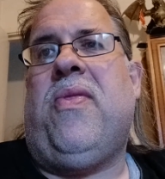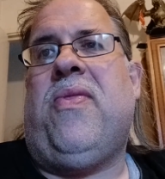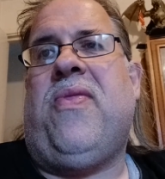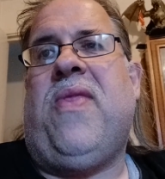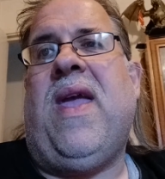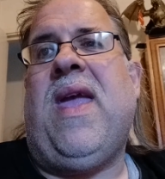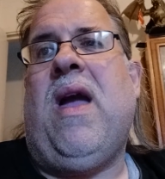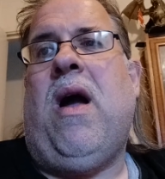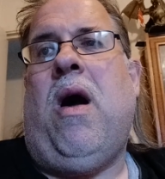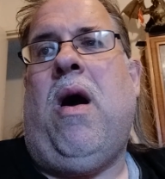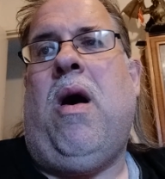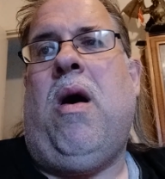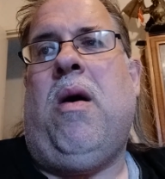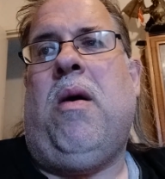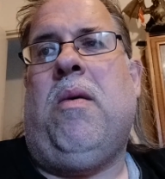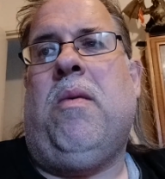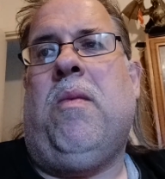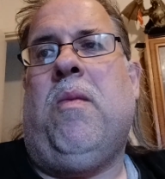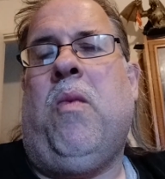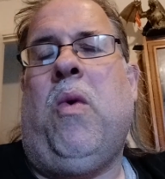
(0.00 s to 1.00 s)
They
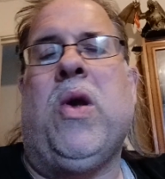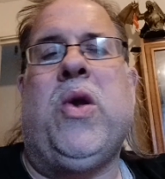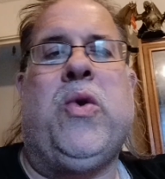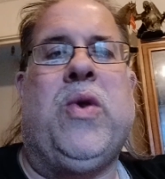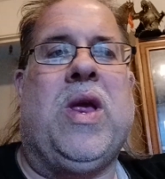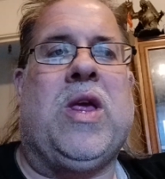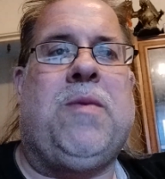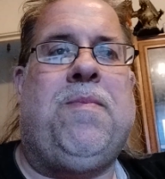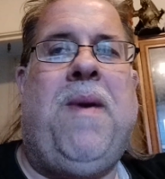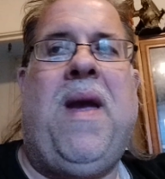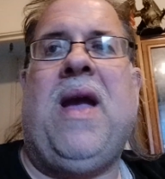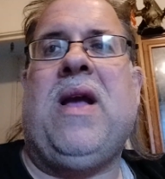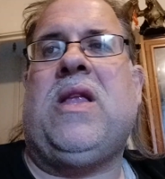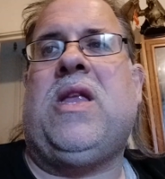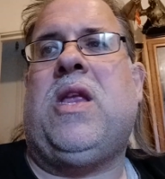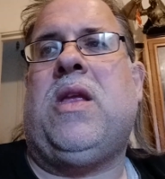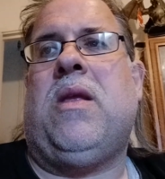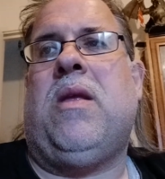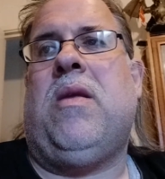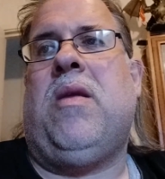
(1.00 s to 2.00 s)
are what you would
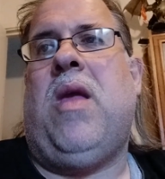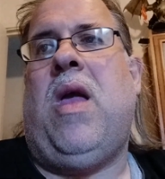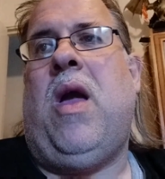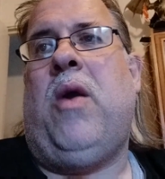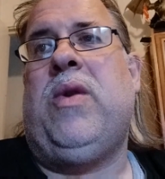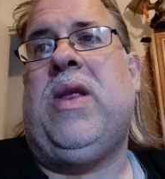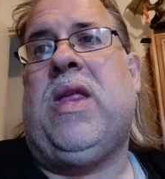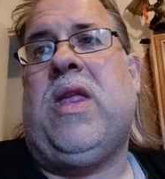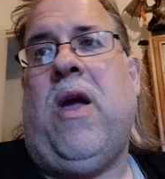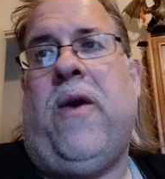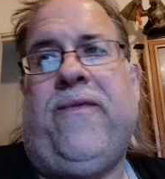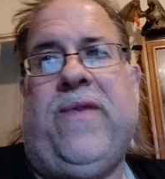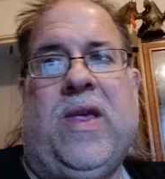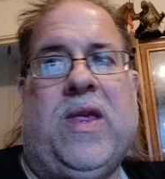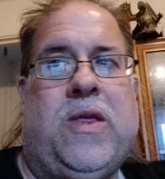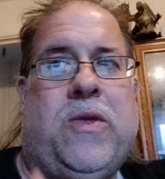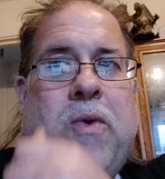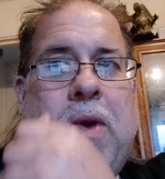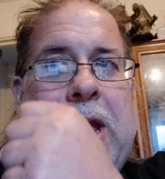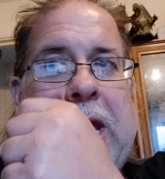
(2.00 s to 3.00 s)
expect. Only
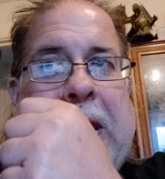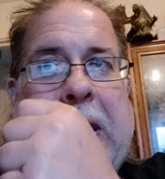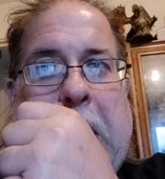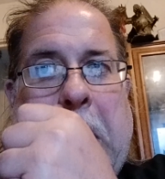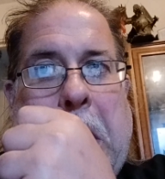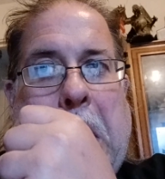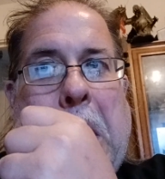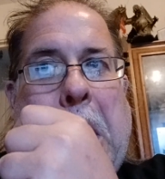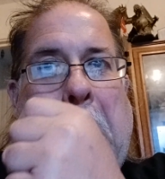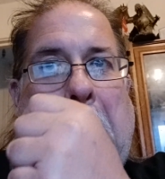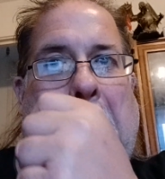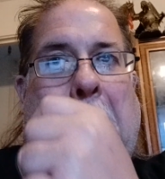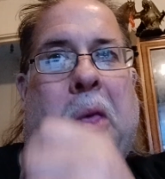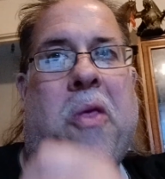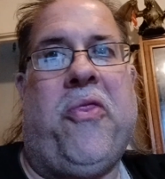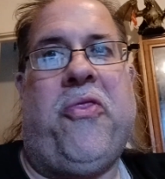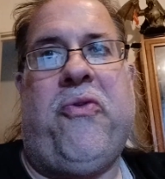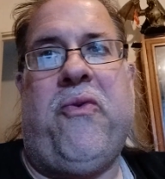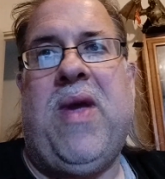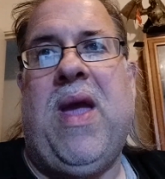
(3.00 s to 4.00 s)
toughness 3,
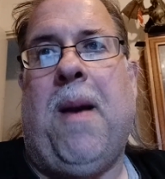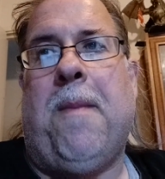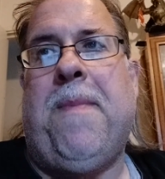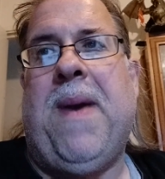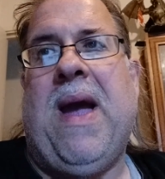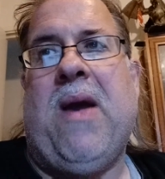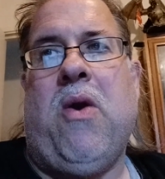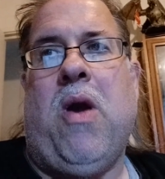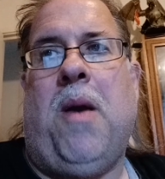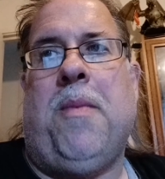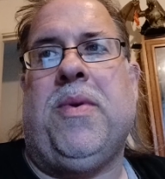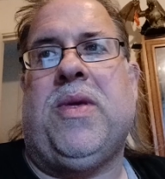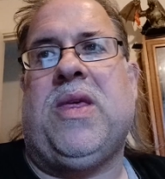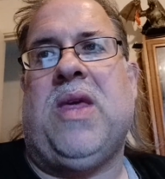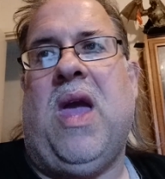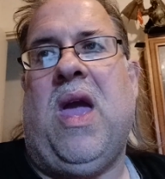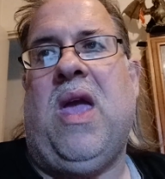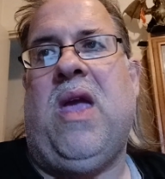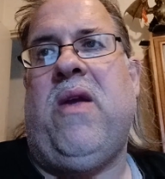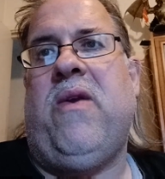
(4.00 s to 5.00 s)
3-up power armor
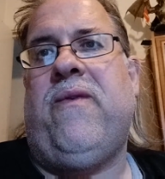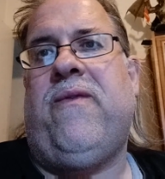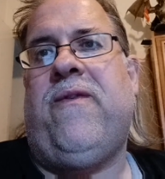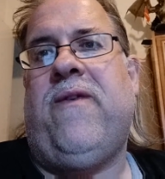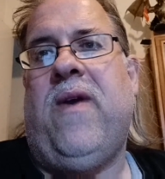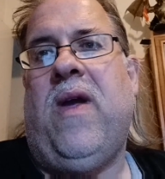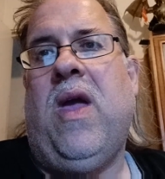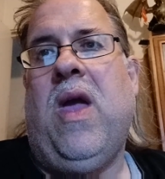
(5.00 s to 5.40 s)
save,